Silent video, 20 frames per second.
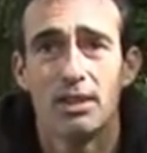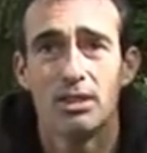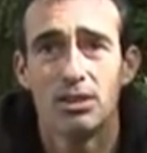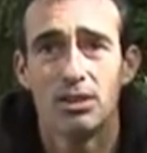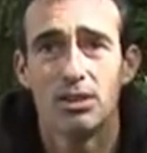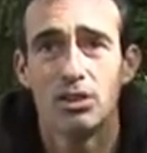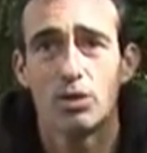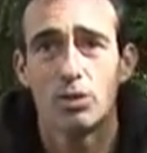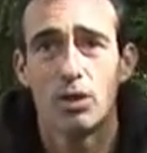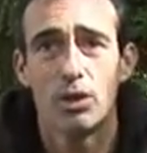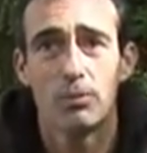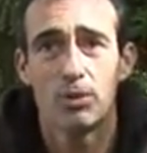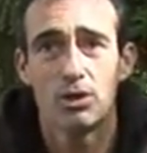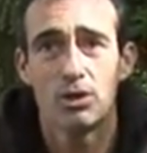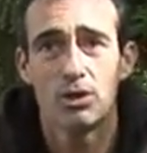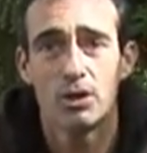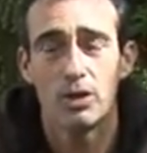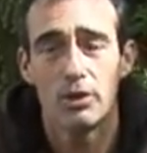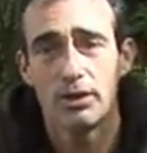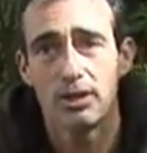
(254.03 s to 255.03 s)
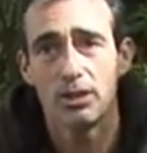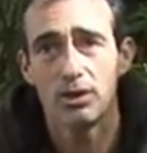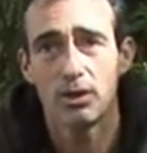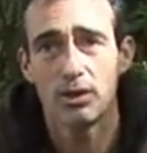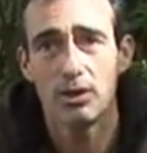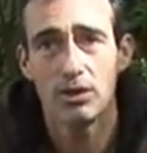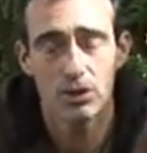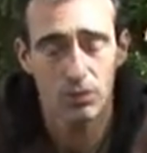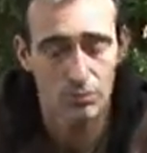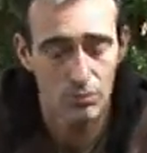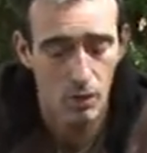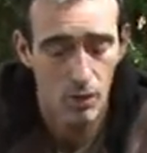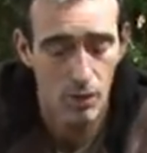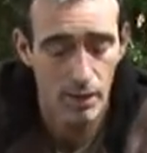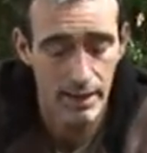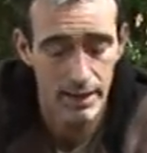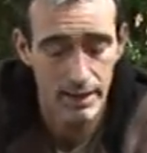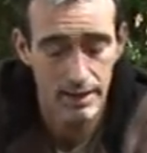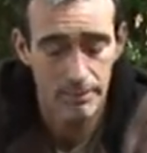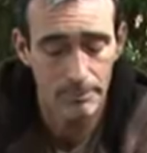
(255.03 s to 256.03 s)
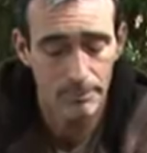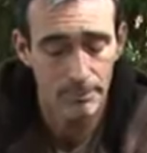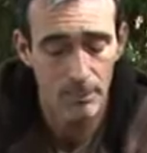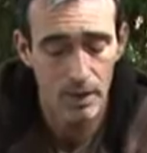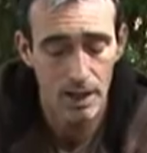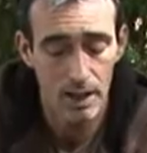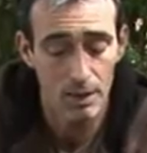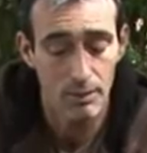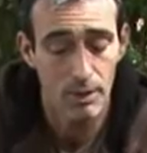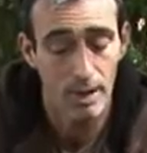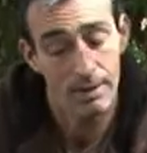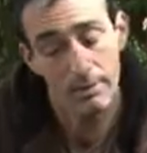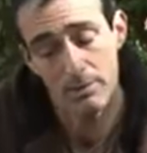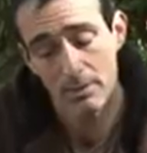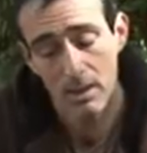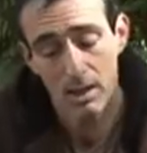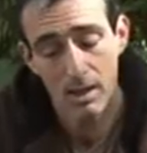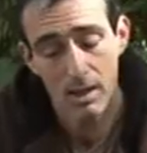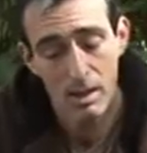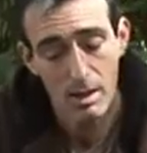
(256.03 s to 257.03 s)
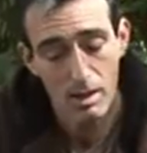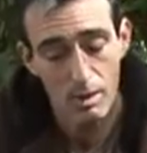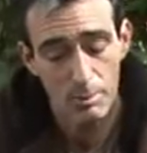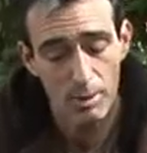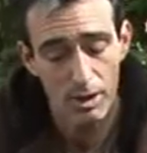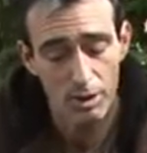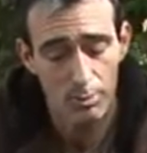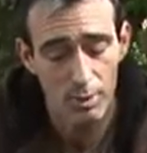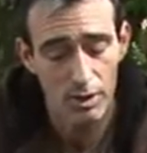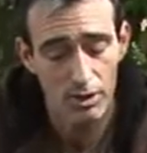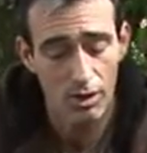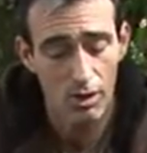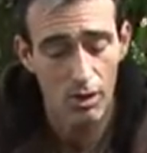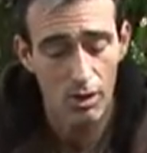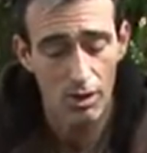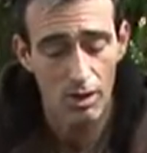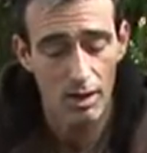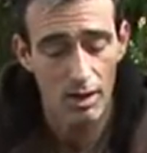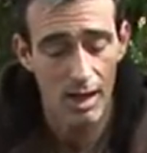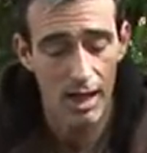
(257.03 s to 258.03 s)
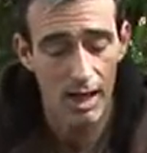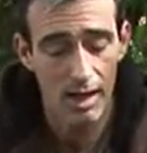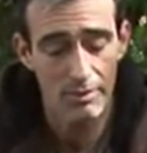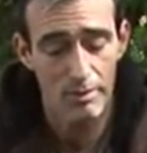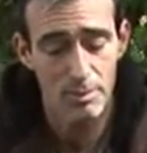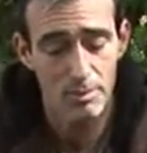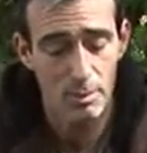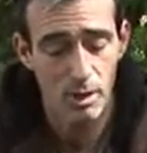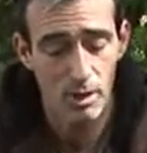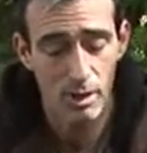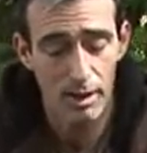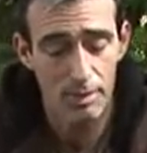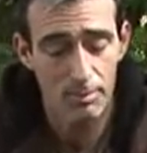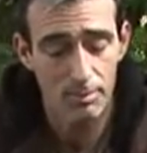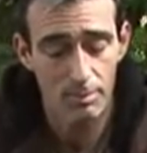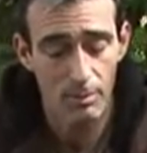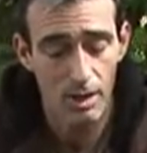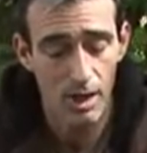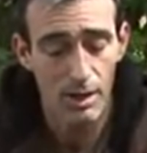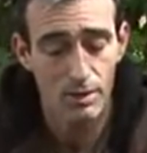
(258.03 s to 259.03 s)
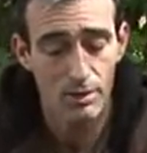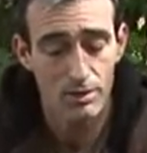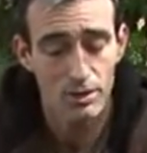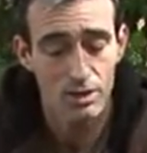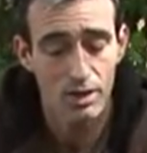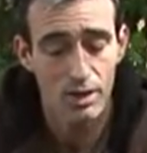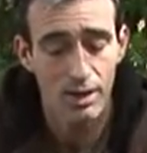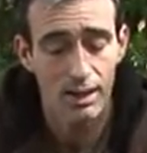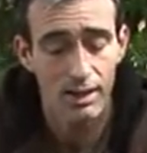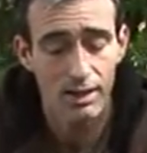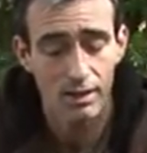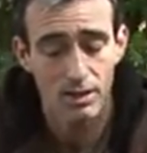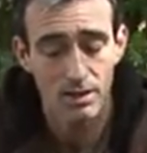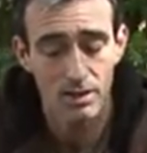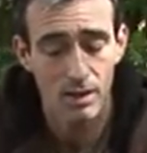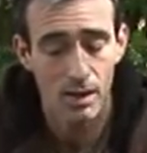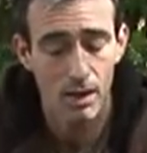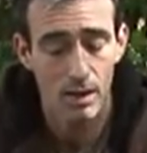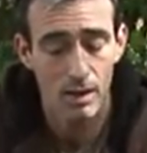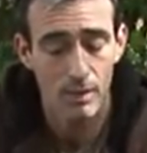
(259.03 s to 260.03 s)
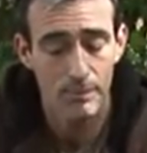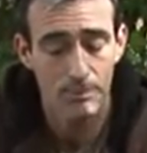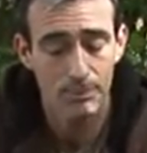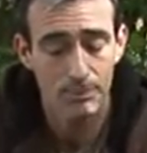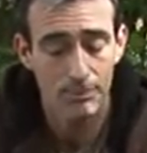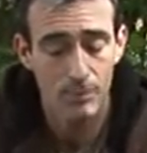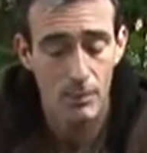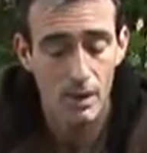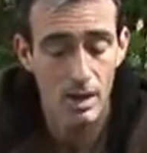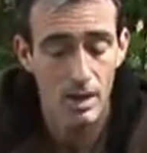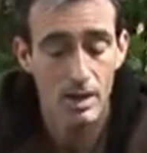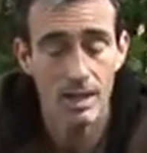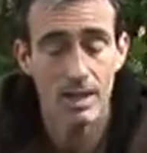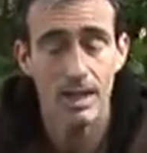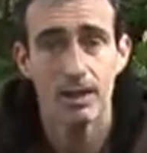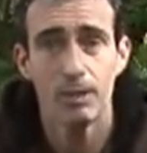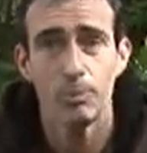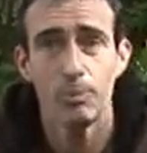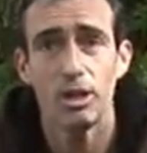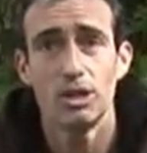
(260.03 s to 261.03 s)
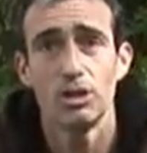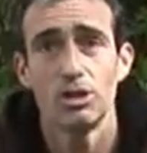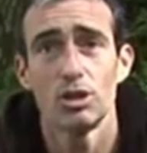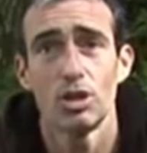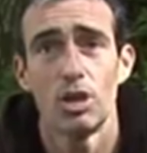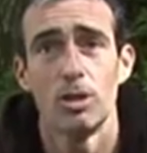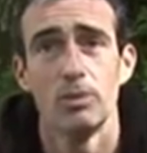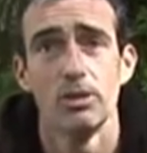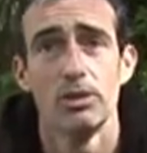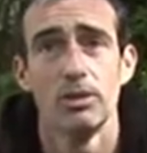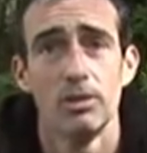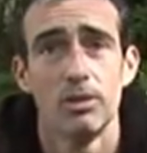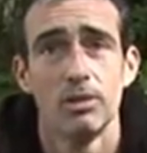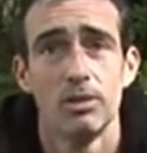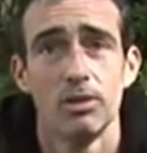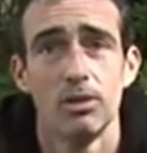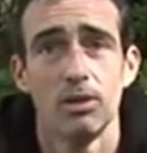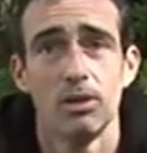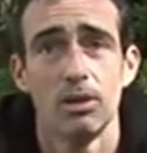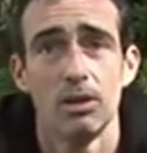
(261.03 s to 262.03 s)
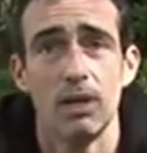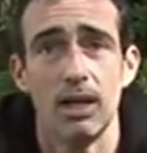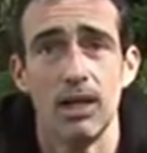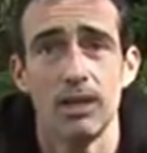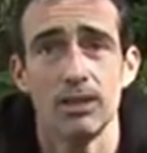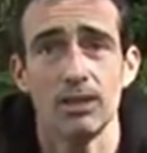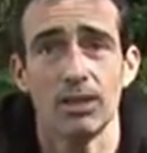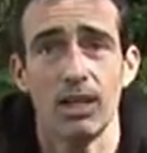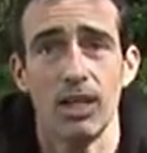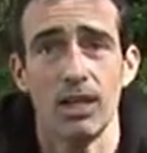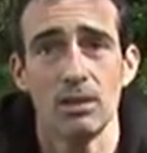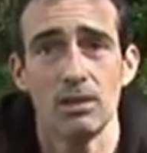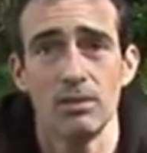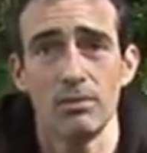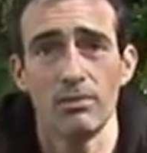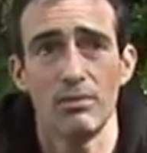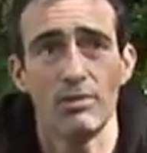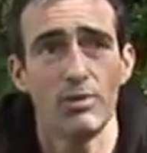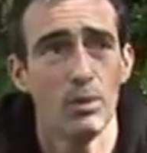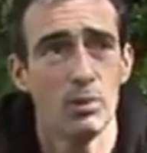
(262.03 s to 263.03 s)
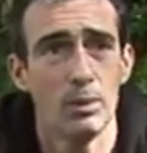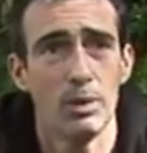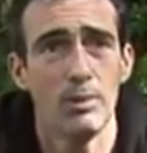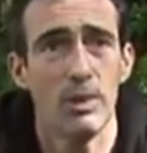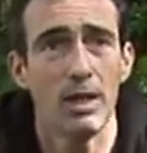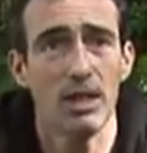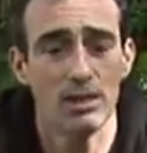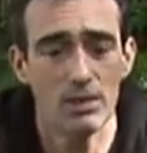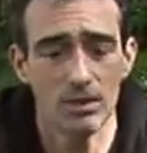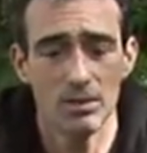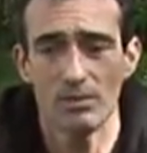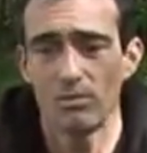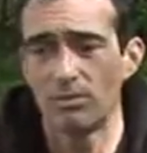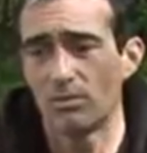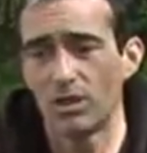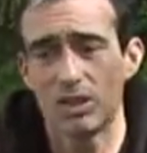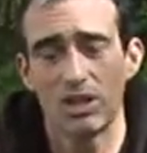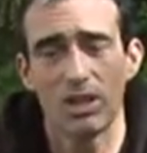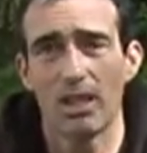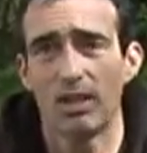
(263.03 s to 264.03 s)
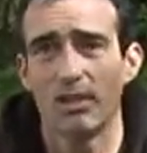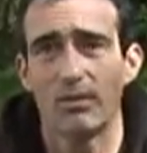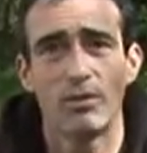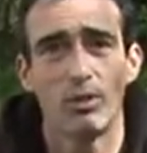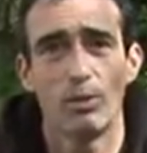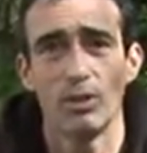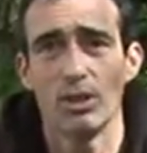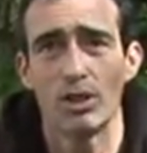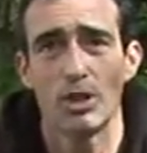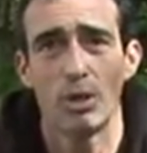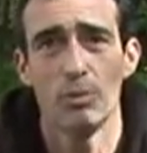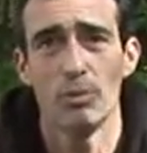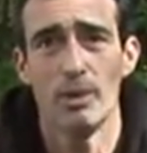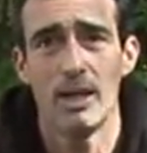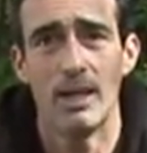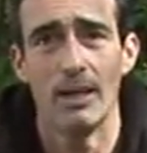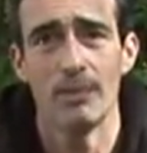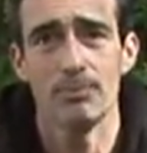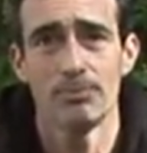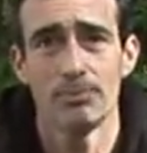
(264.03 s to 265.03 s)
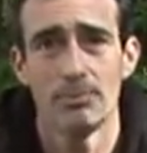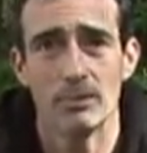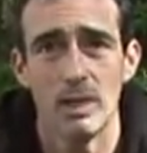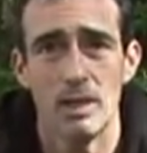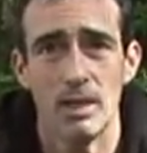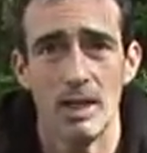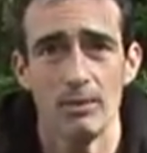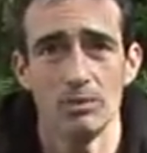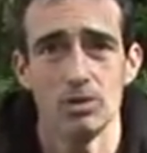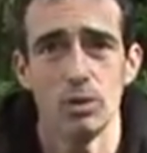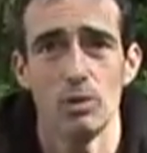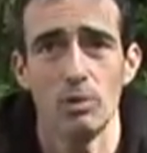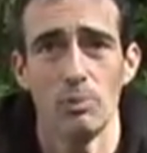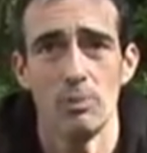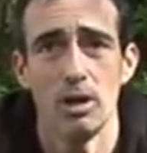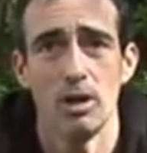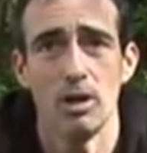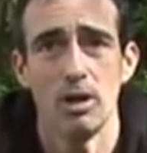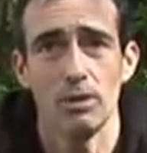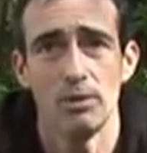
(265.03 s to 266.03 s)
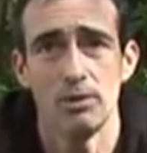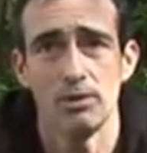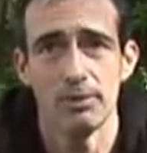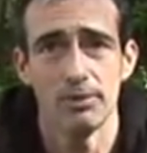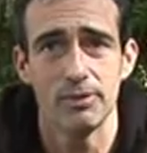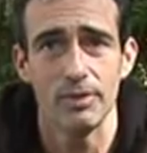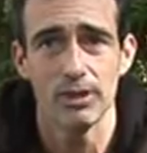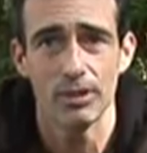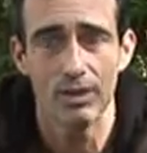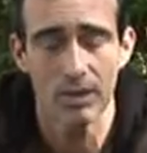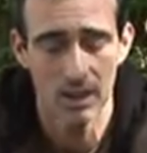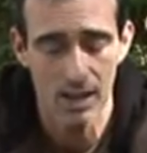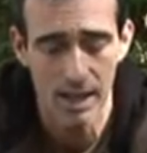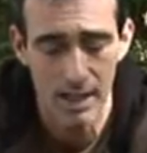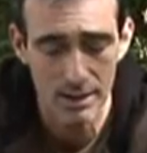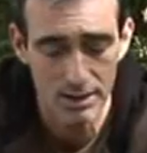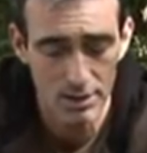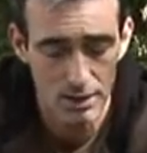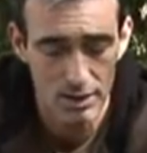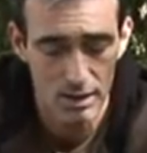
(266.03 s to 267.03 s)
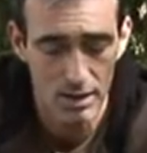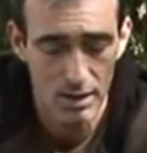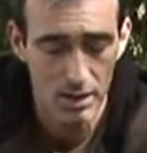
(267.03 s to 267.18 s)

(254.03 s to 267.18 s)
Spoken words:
He's enjoying what he's doing some writing. Anyway, the best present I could have gave him by him going on to this, he had the Peach Common out of Sutton, 41, just under £42, an absolute pearler of a fish to catch.